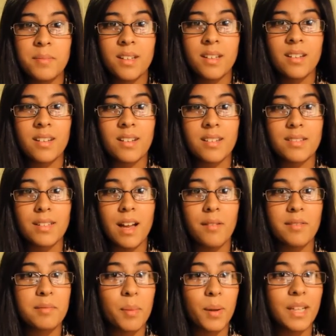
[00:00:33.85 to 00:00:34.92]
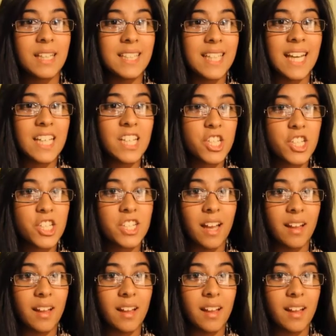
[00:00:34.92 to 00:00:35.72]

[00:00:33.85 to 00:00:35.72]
because I was speaking Danish